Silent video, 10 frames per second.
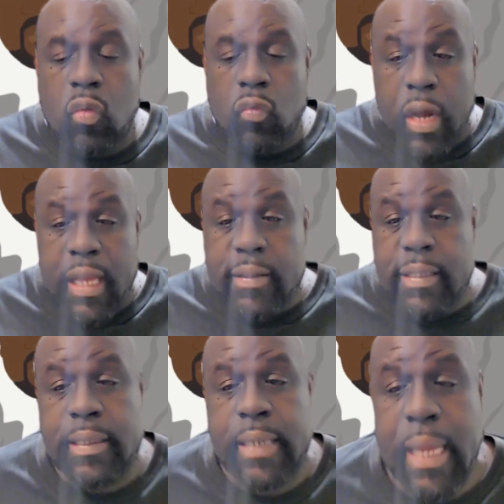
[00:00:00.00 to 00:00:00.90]
raised
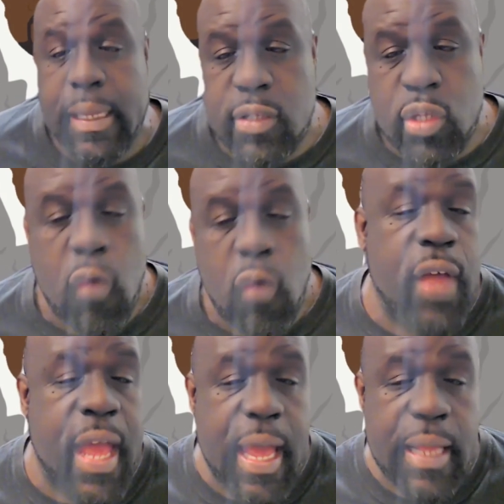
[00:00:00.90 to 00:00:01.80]
the debt so
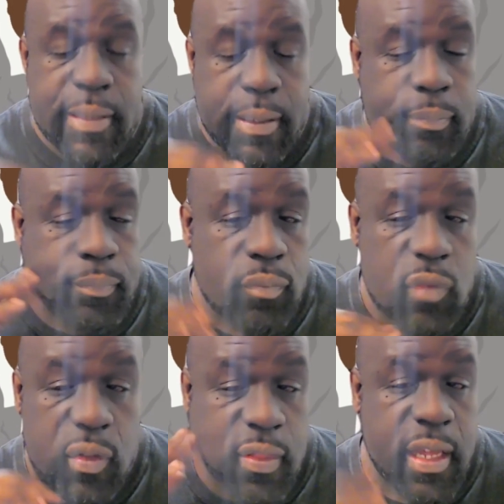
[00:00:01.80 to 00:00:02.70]
fast,
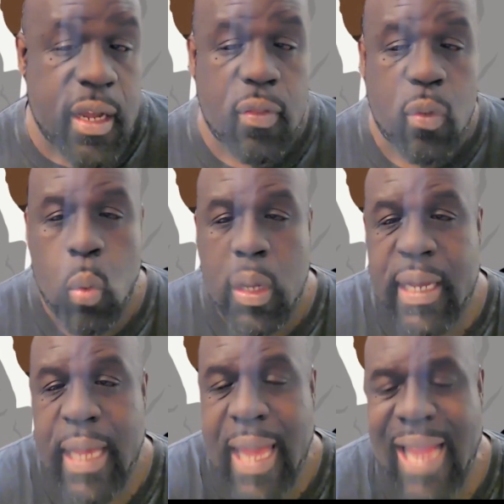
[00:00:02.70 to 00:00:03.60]
they're the one
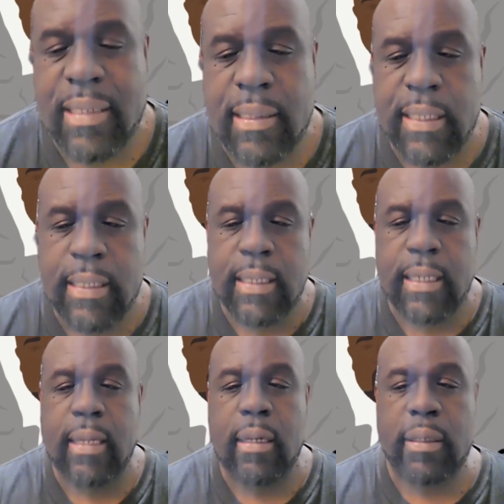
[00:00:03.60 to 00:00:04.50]
that actually
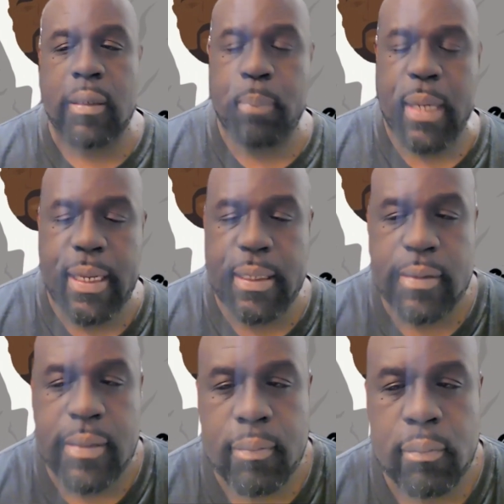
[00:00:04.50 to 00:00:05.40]
killing the
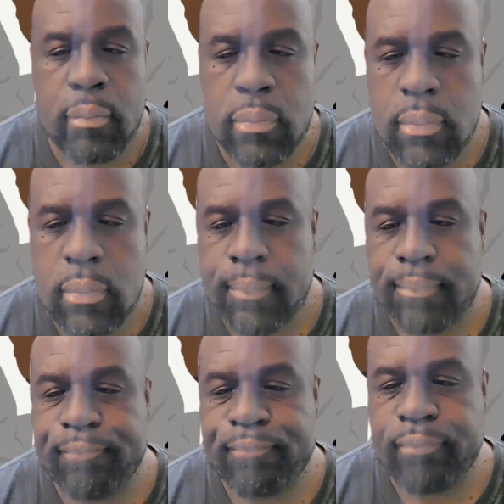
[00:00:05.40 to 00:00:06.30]
banks
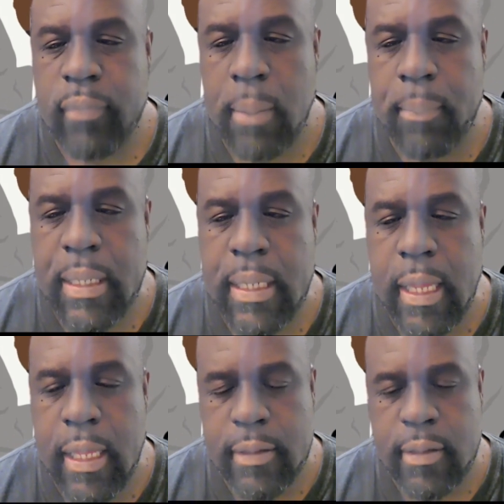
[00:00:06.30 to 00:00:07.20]

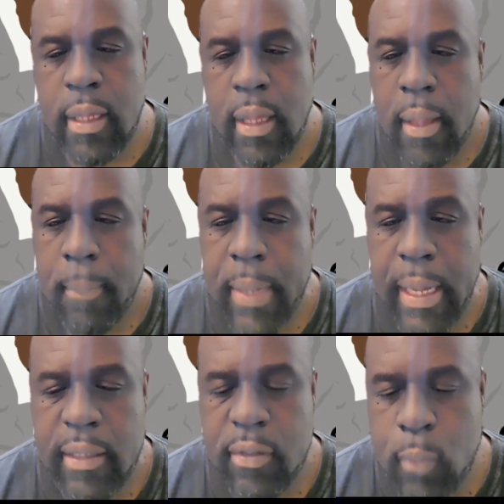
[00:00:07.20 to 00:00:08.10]
because
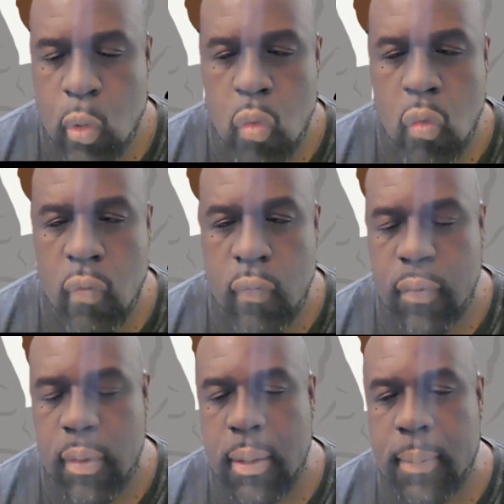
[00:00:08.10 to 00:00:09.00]
banks move
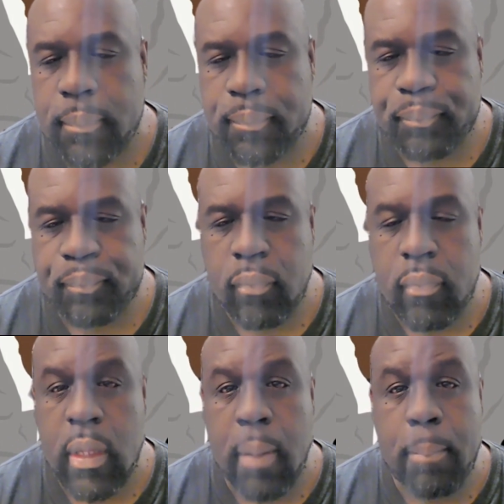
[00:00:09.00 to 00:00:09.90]

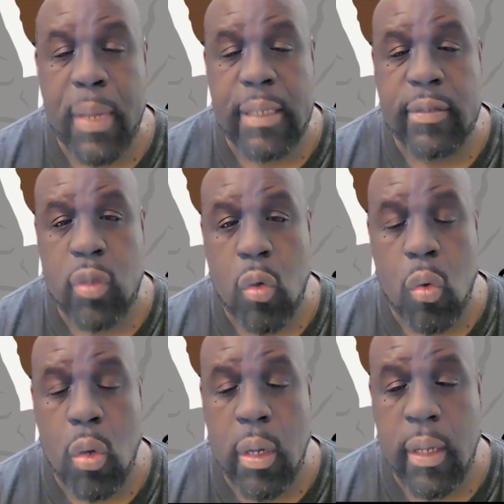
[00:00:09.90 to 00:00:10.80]
based
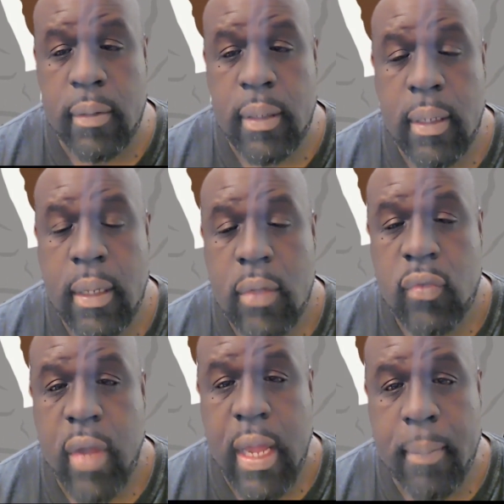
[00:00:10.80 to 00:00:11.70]
on
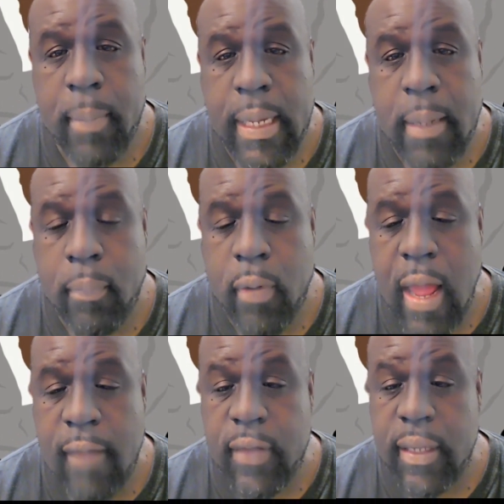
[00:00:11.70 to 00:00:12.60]
trying to make a
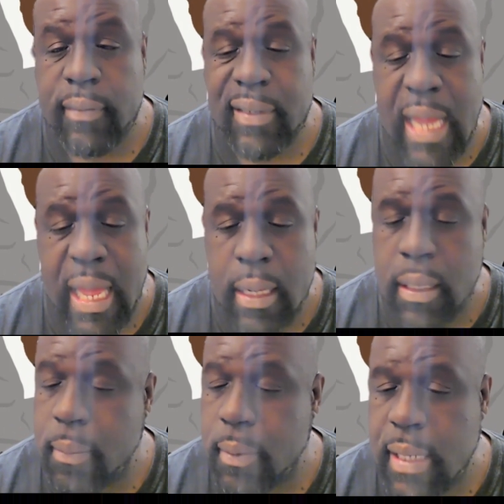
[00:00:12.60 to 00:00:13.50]
profit, not
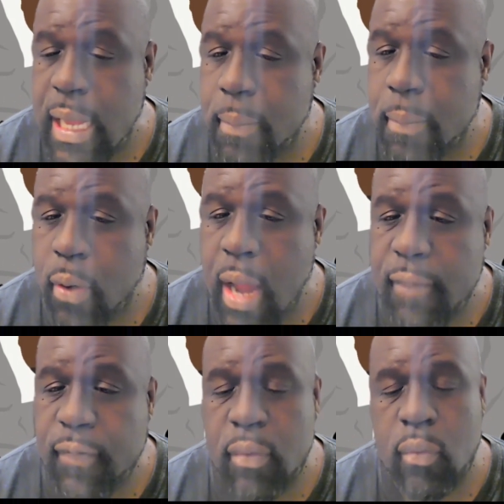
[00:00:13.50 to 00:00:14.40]
a
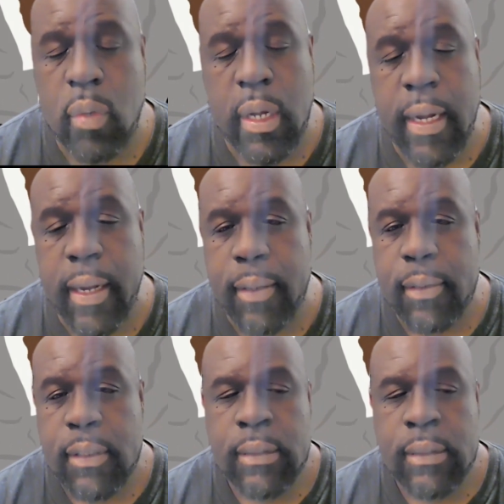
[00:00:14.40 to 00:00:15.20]
profit where